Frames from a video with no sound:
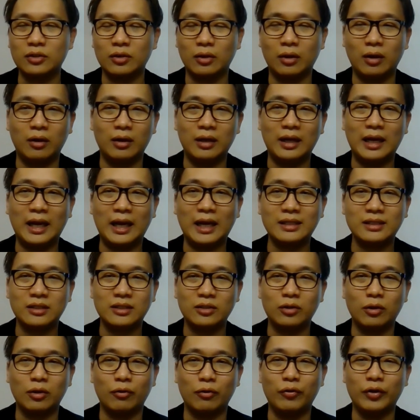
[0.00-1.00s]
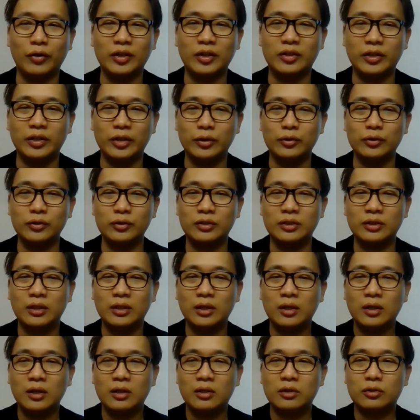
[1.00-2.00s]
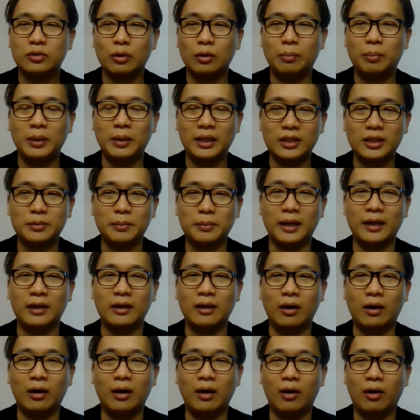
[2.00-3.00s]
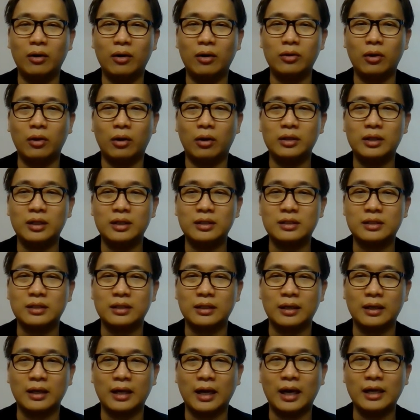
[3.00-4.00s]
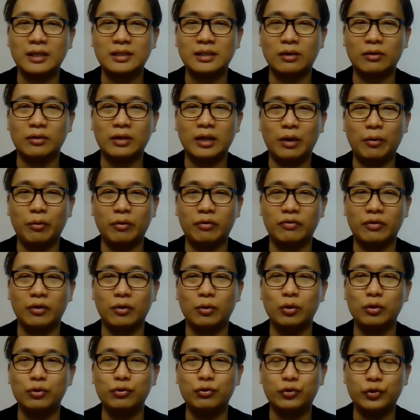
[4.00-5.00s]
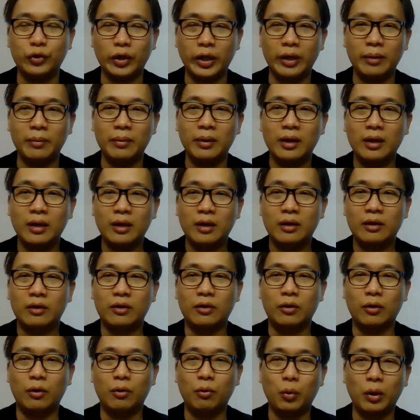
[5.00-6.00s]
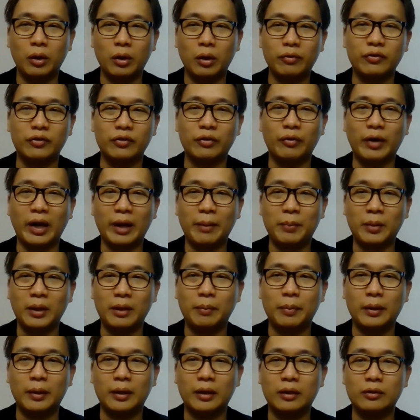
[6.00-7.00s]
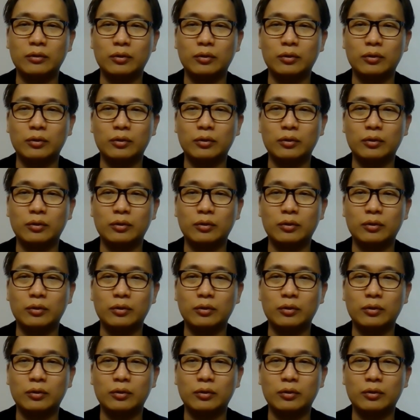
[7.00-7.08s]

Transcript: or lessen or reduce. So please, man, all these guys out there with a good dream, you know, work with the right people.